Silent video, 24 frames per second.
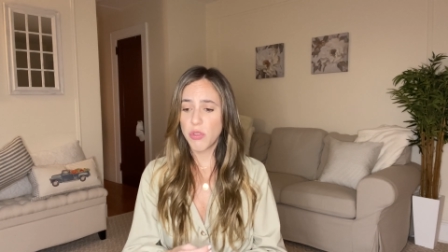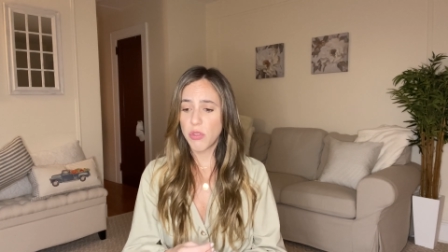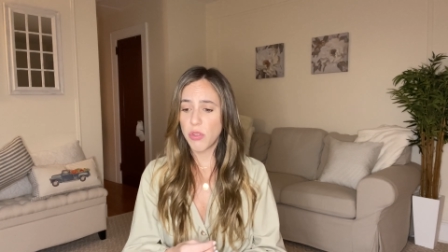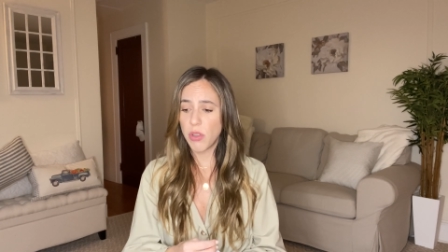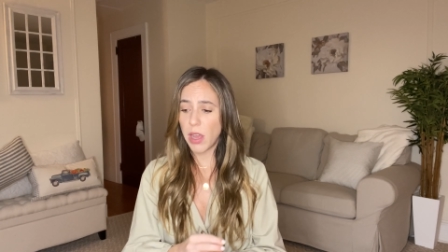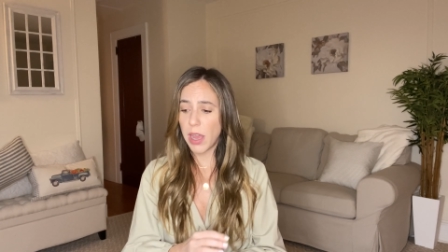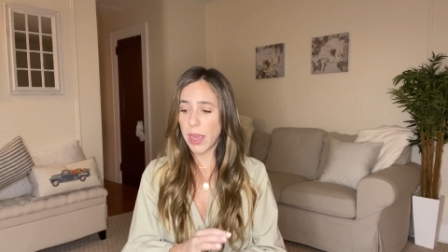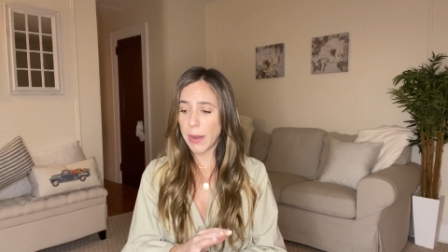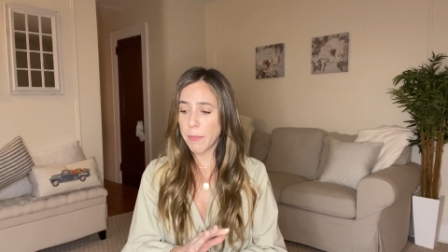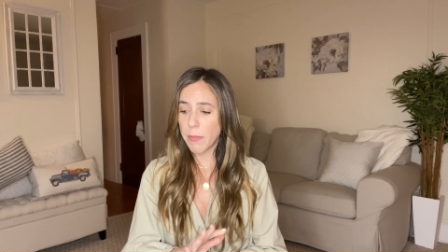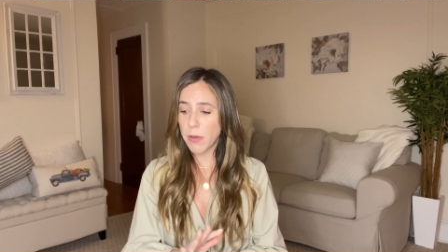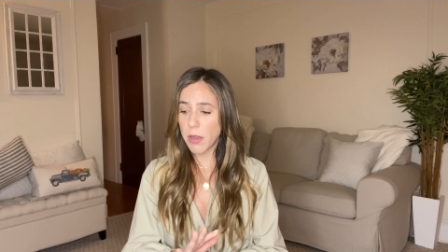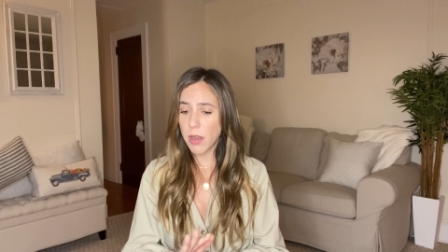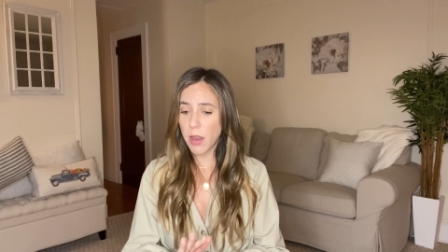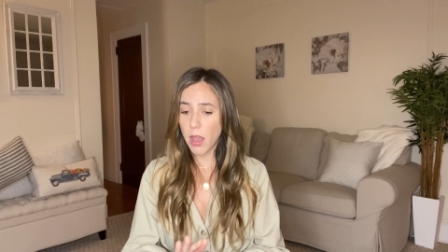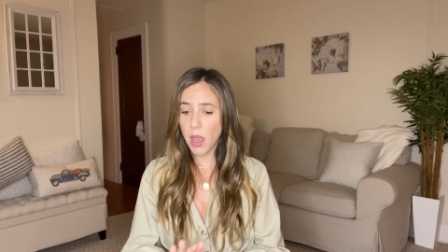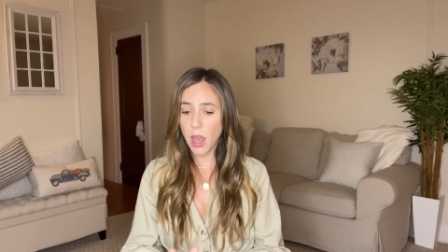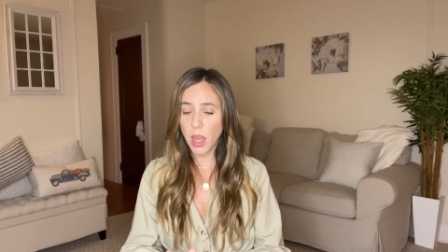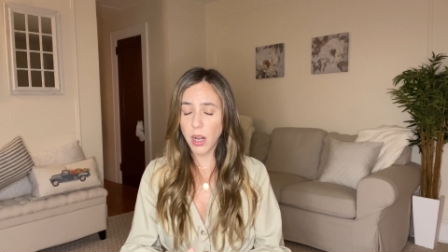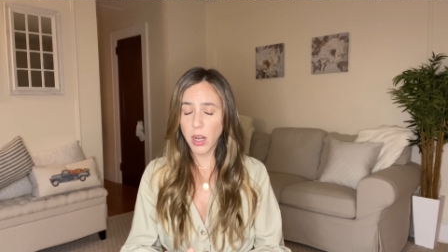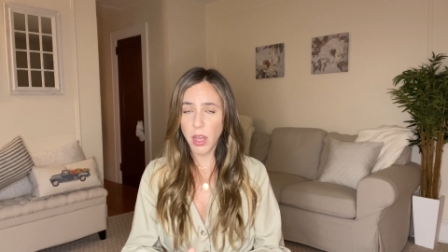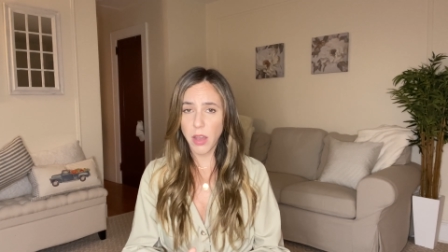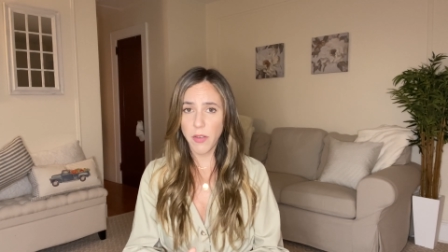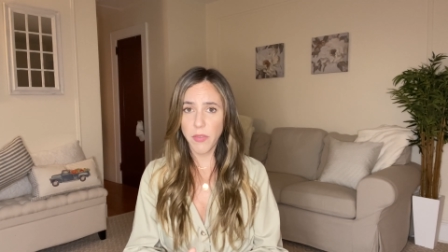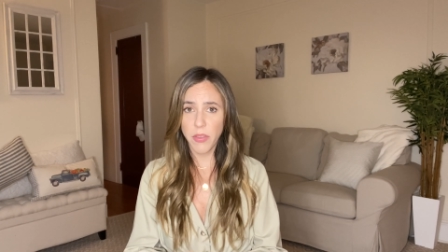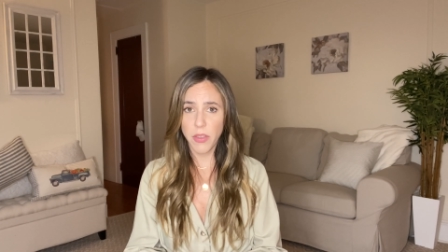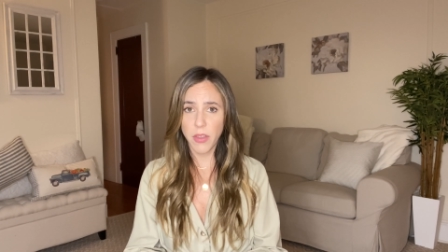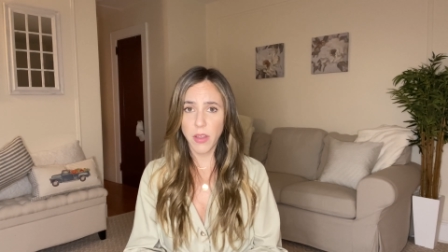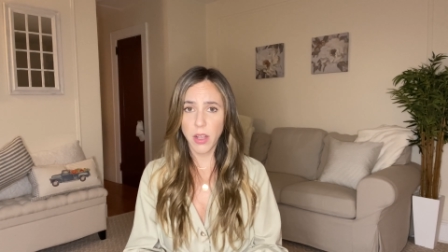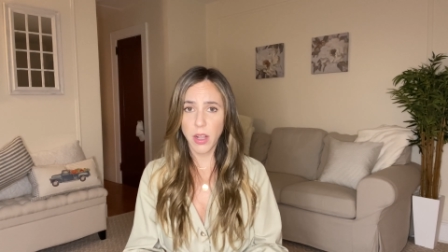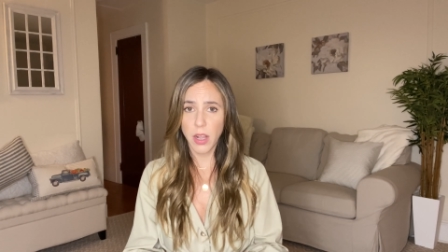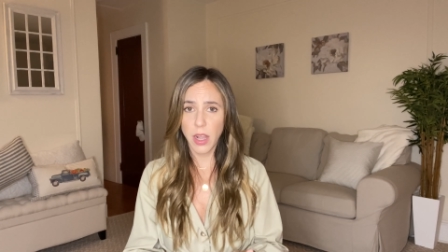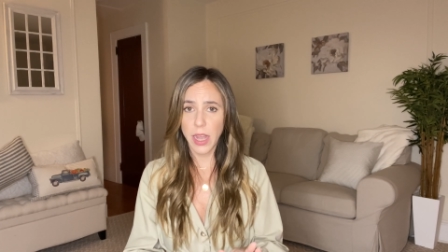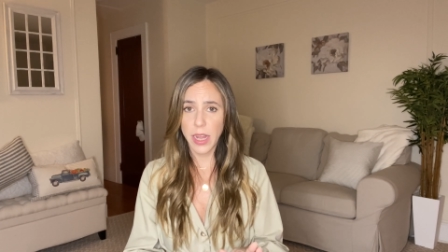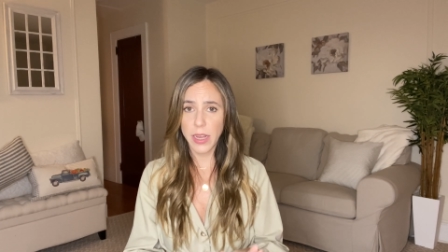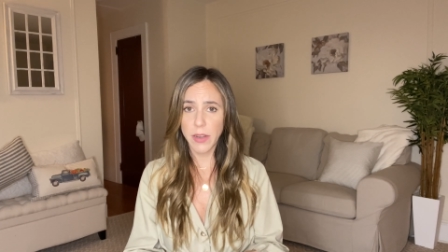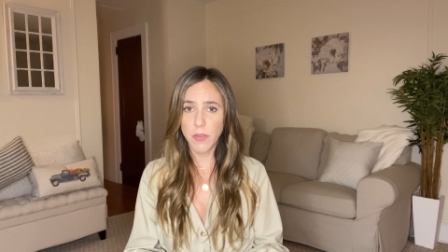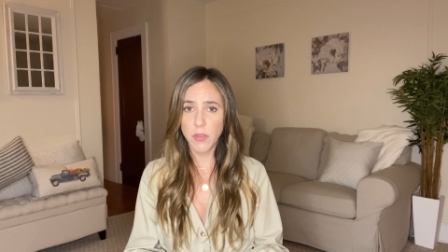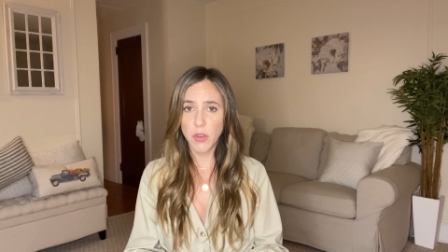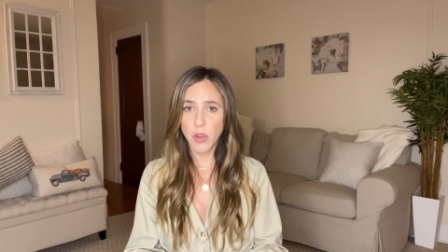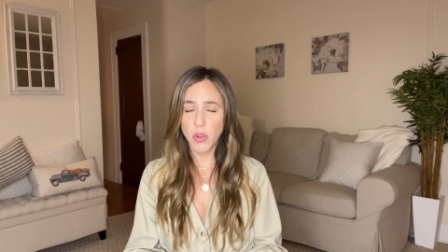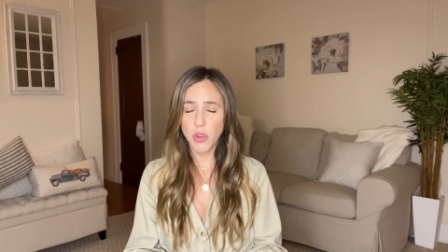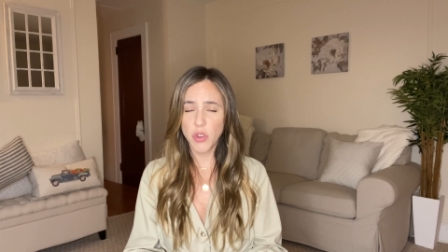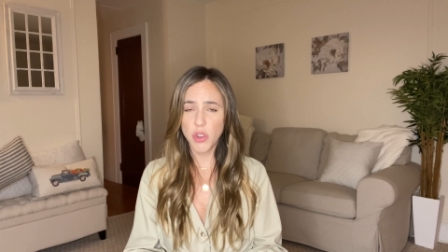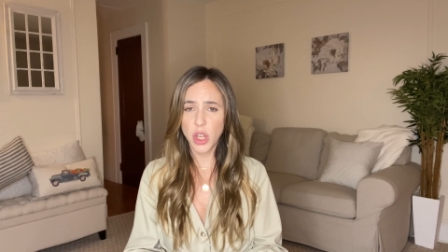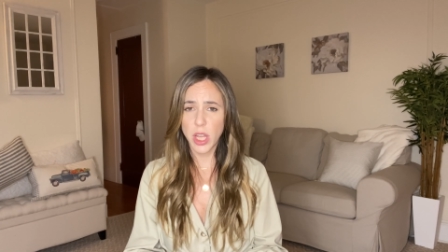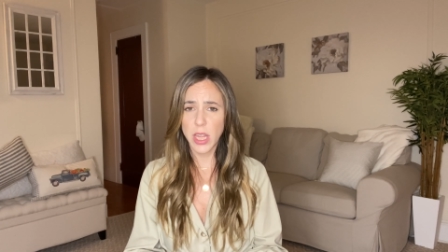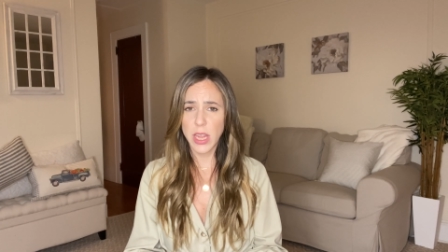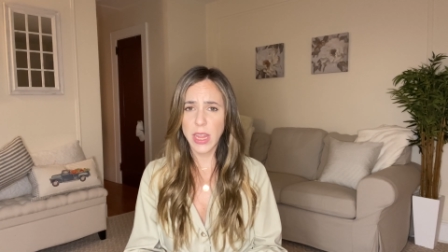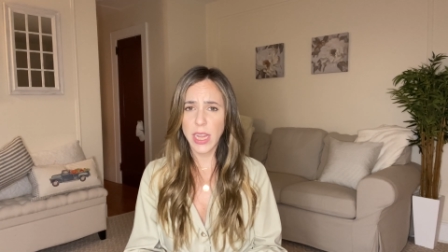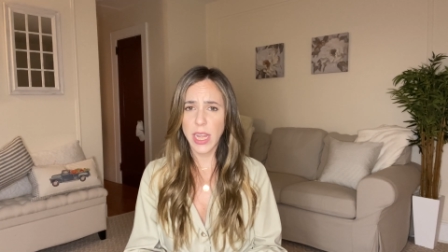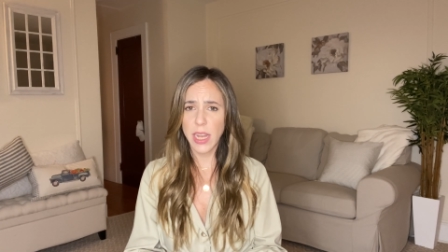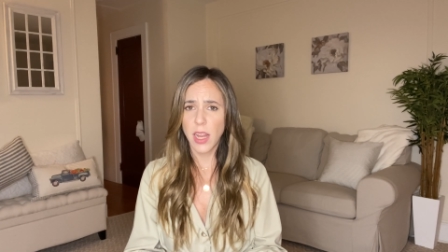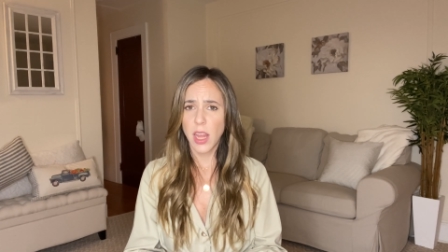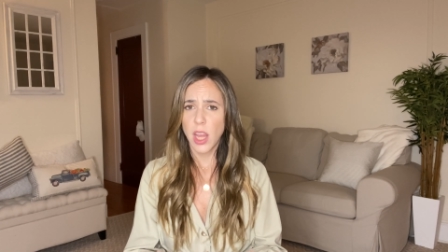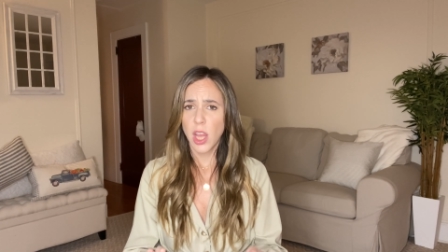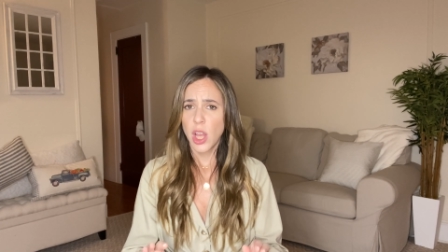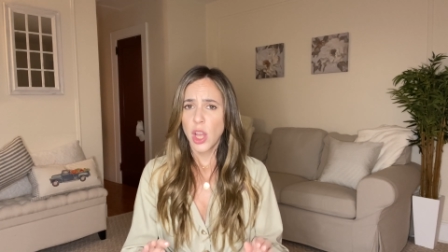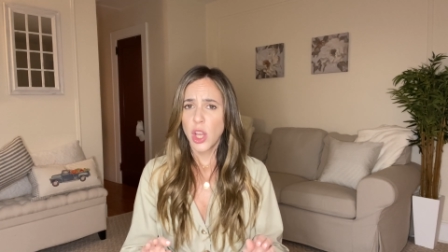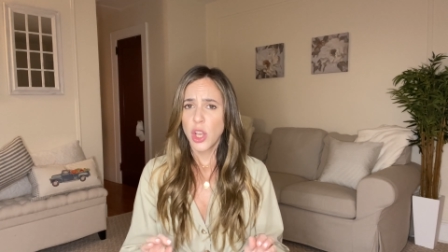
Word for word: I'm not of the kind of notion that